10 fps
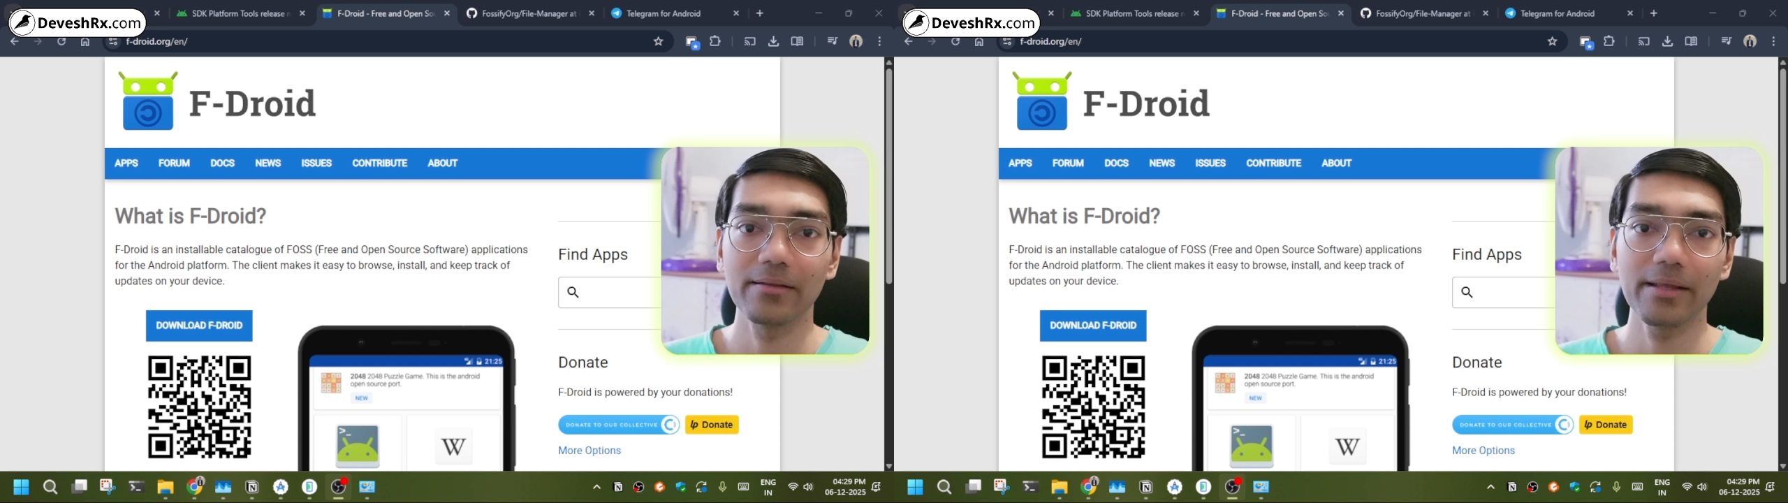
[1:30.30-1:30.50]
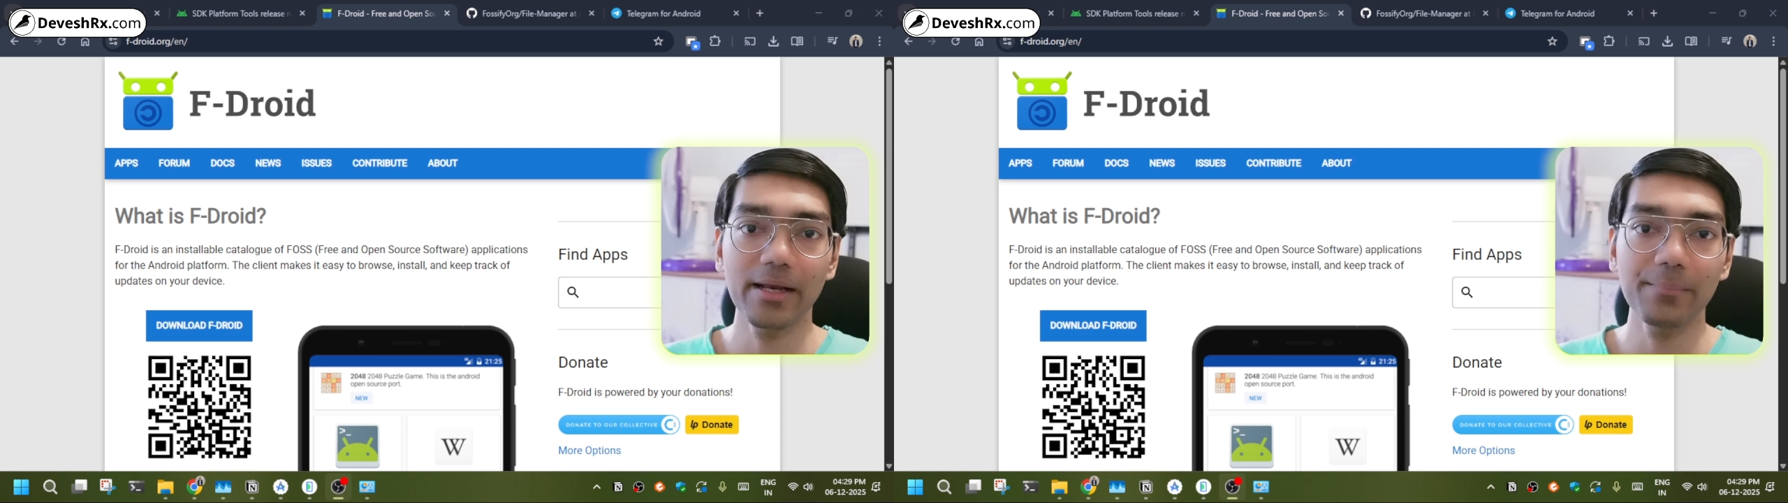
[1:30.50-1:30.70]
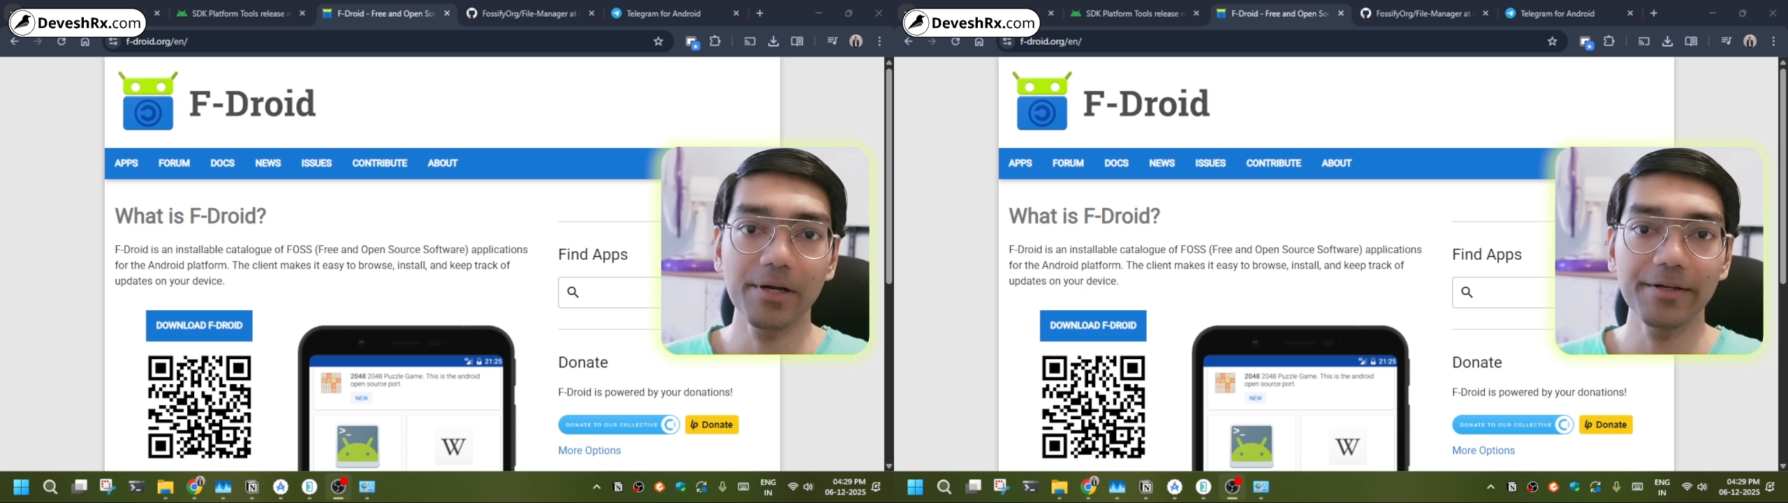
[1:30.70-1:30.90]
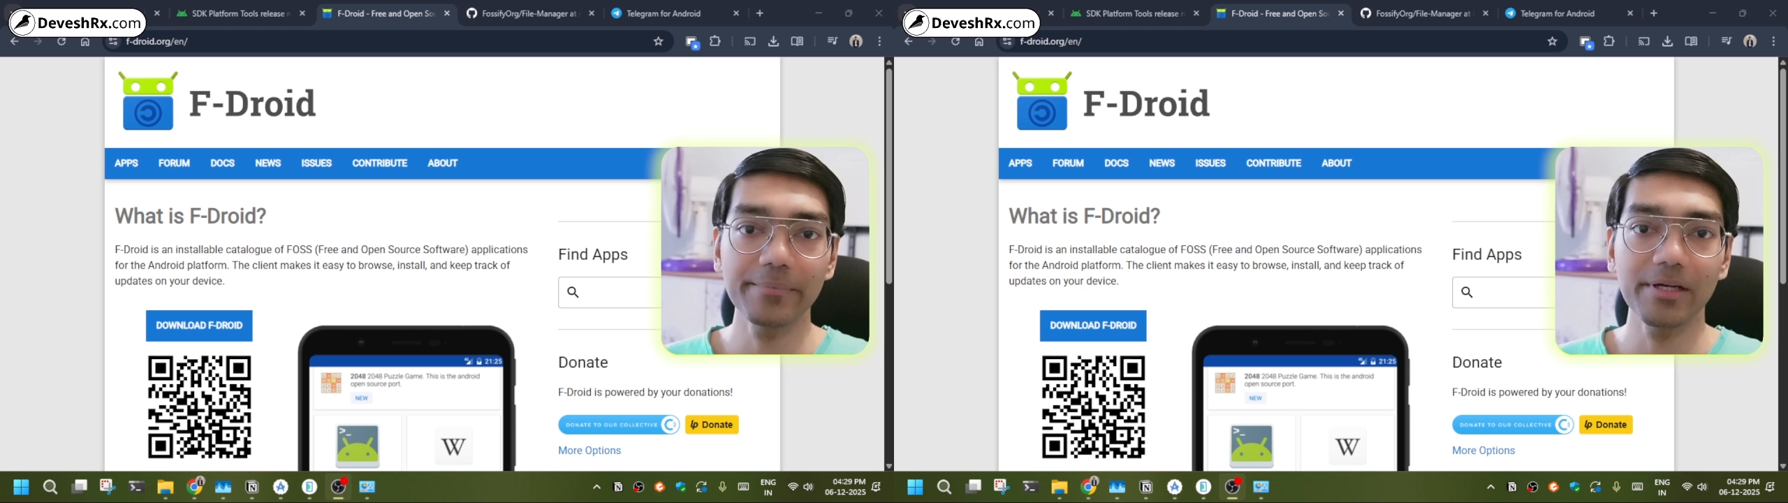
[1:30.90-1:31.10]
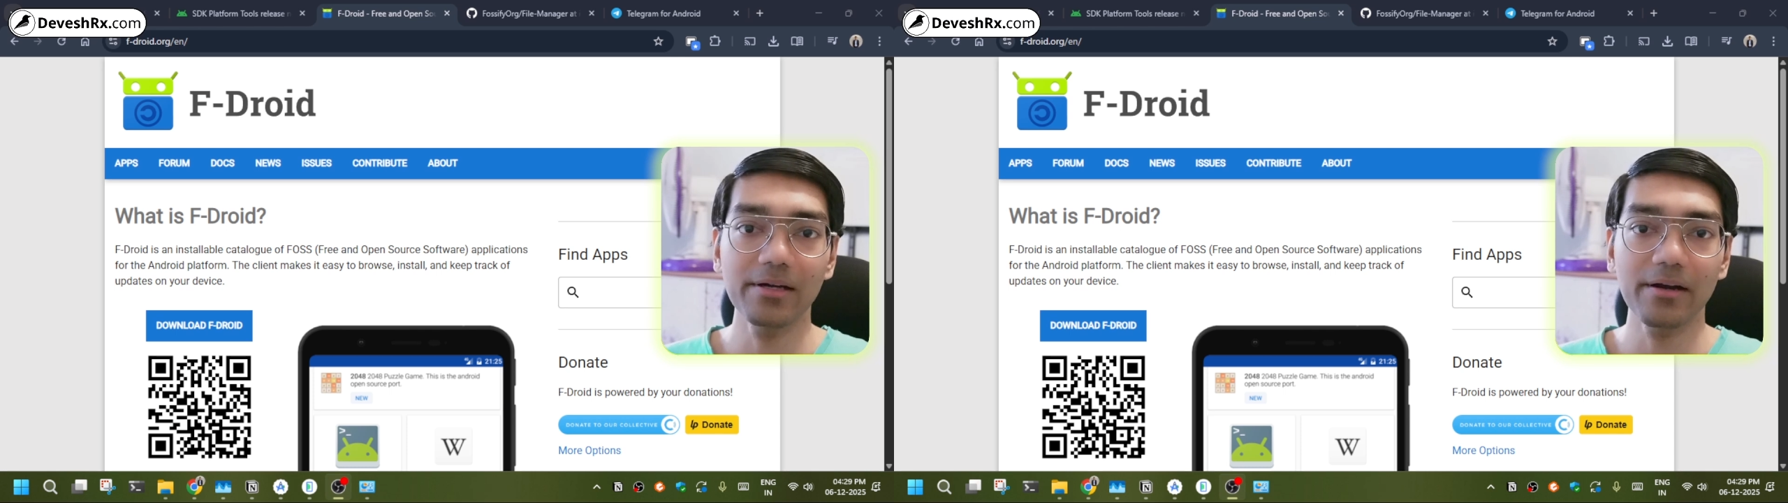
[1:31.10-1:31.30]
There are
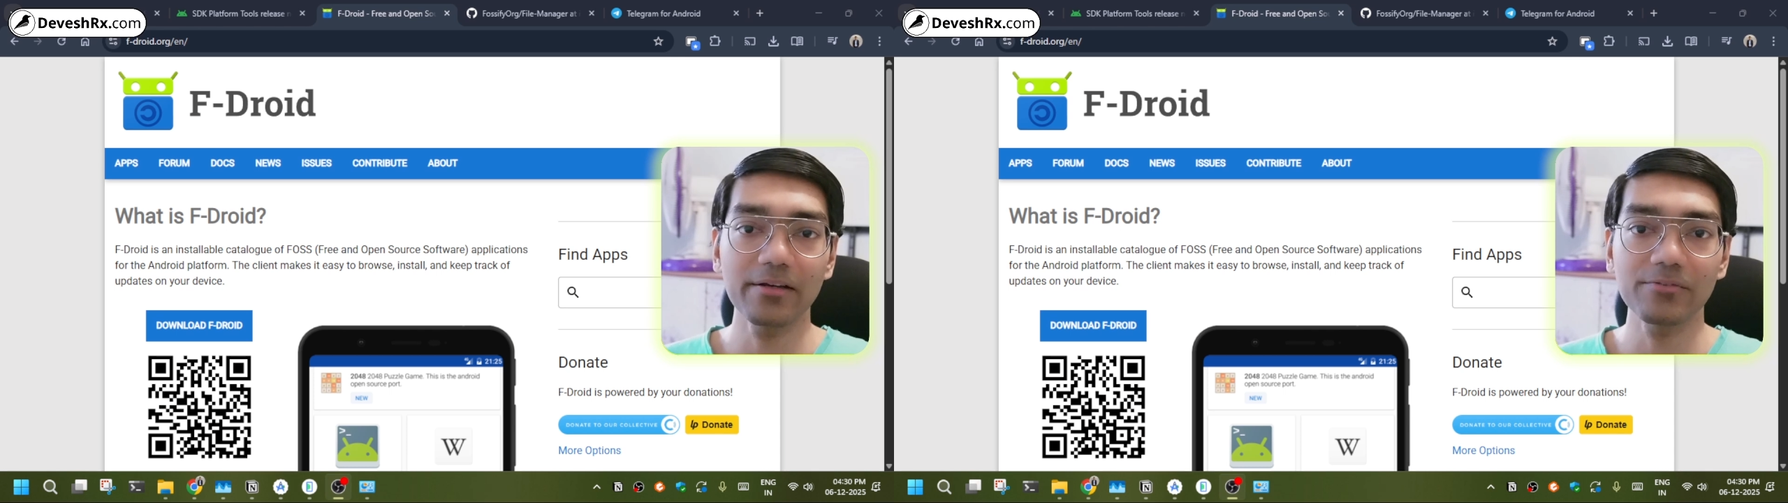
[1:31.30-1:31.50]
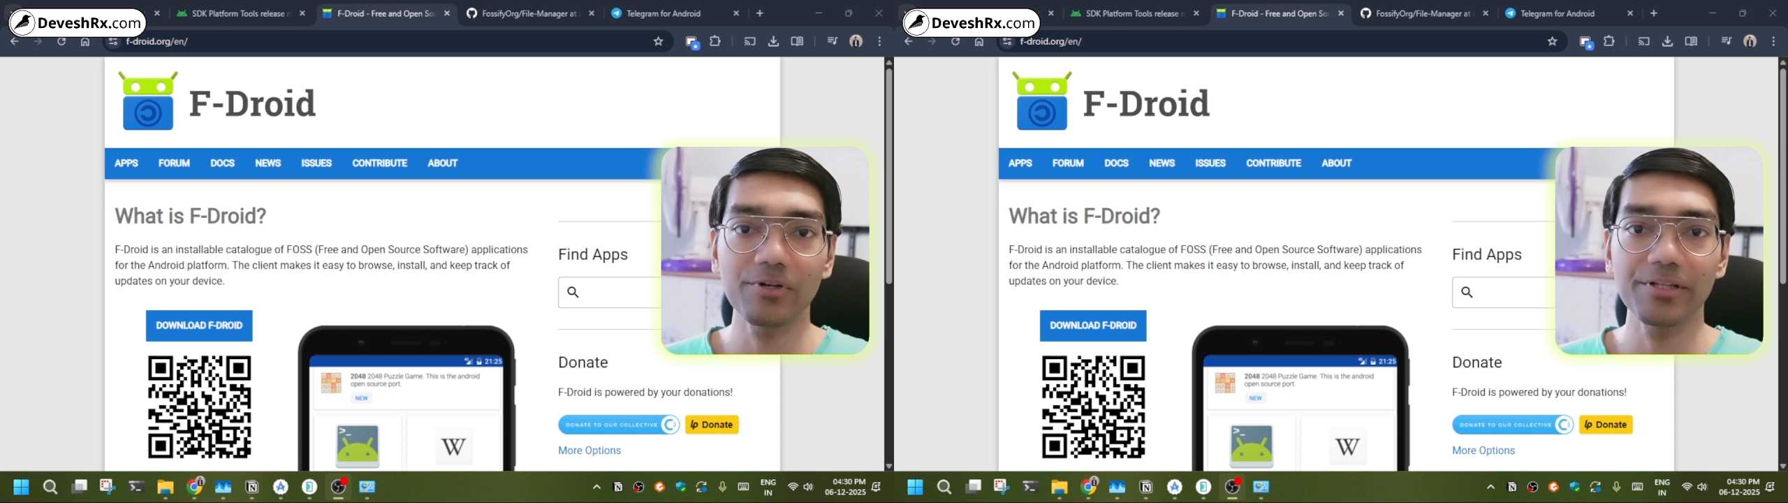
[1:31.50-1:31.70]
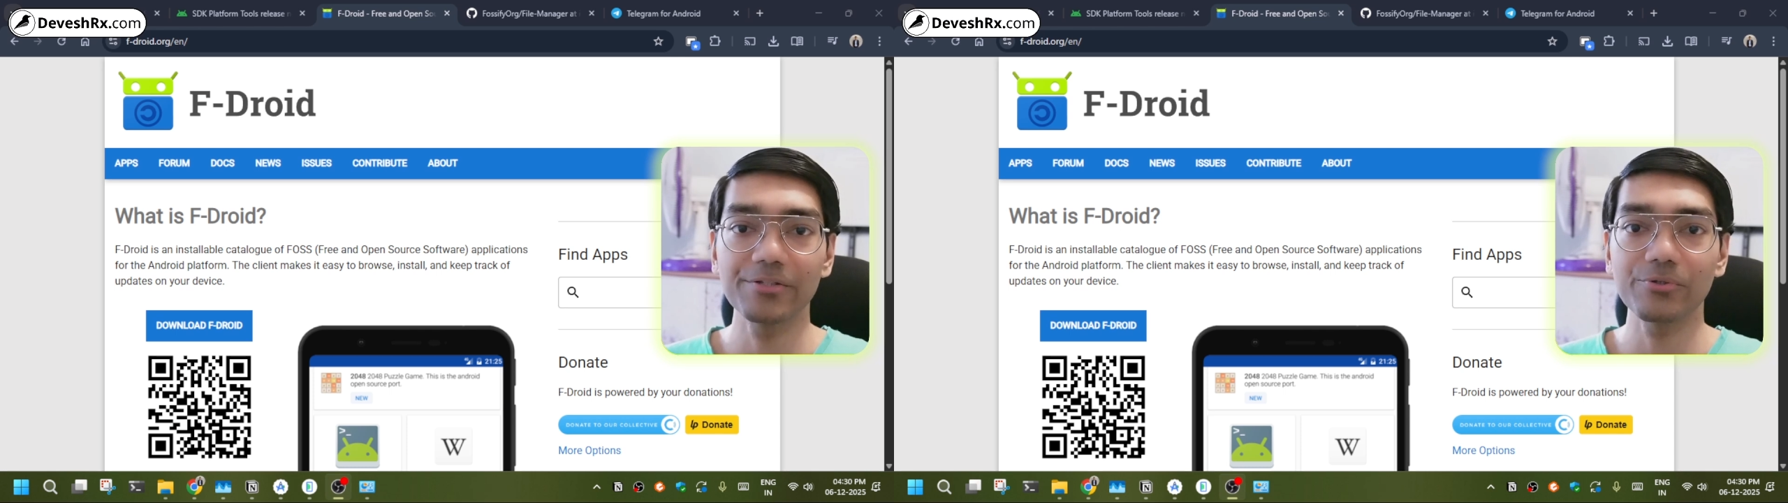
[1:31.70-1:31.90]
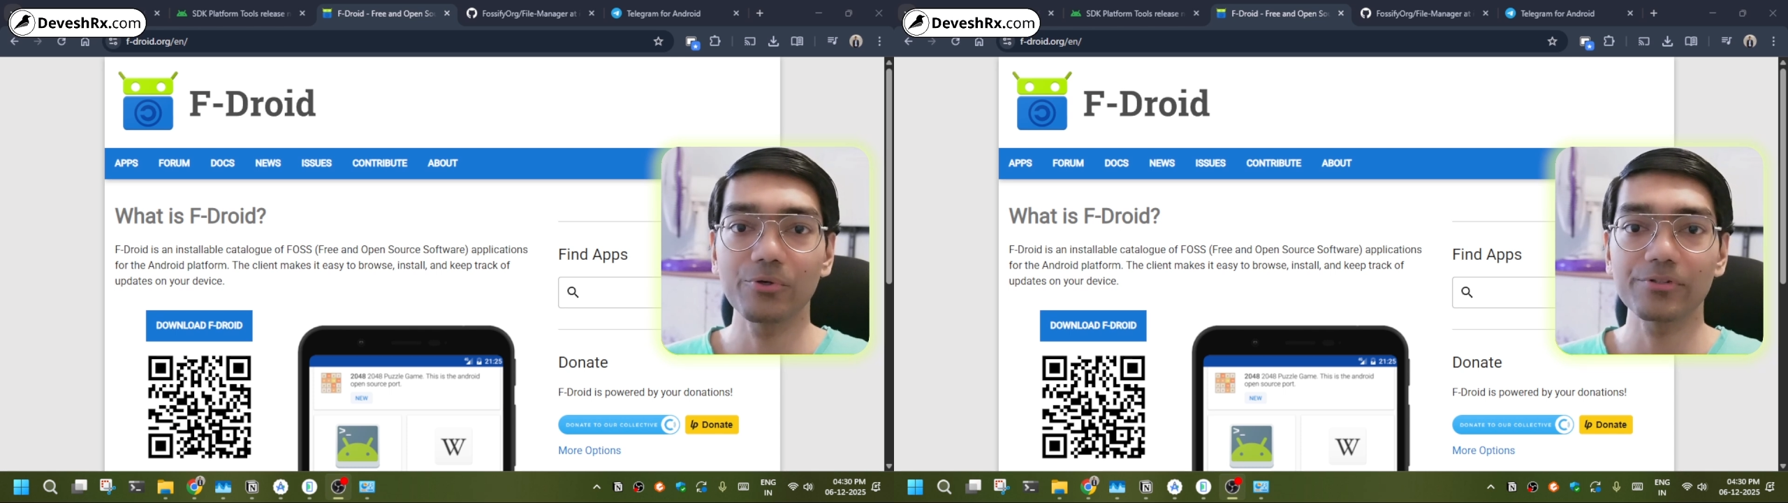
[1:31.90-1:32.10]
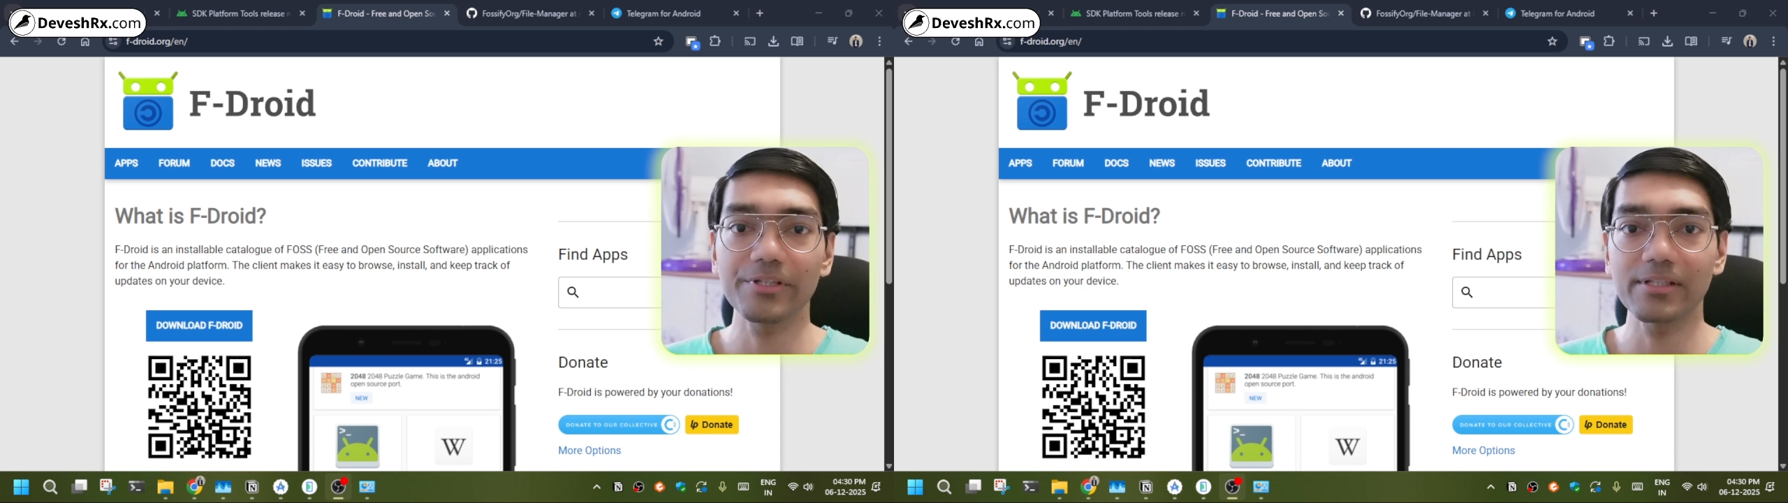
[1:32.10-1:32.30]
multiple trustworthy
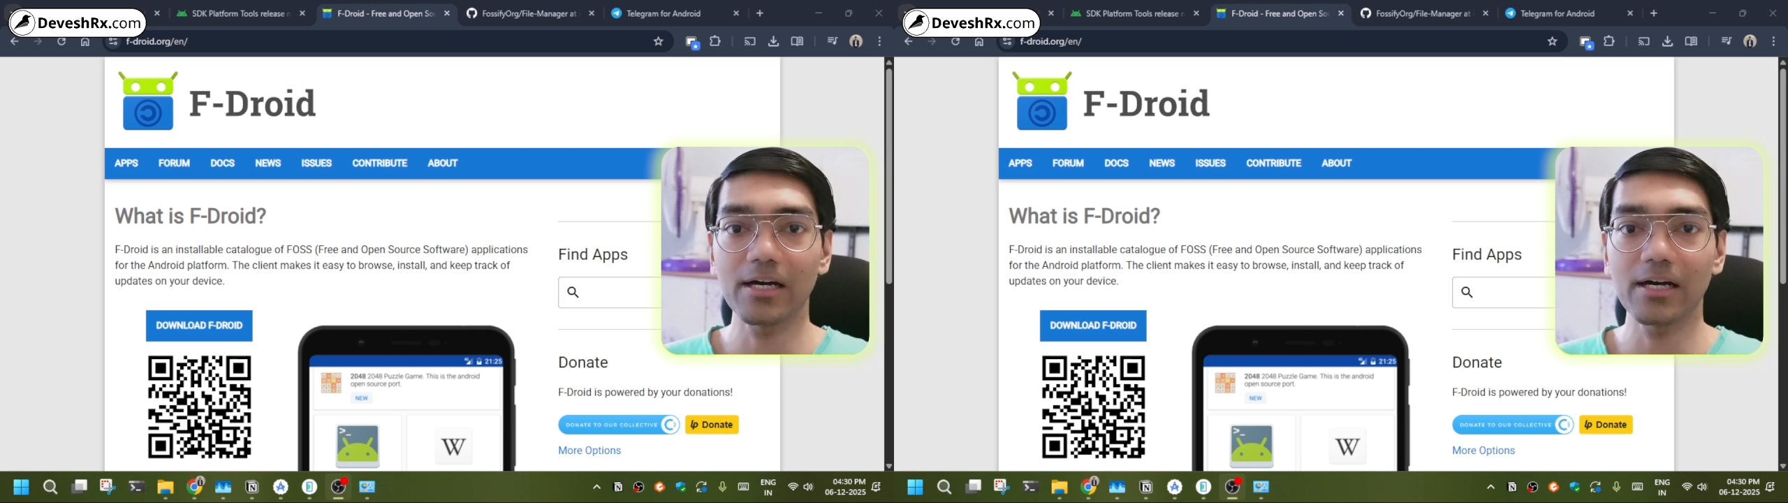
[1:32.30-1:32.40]
sources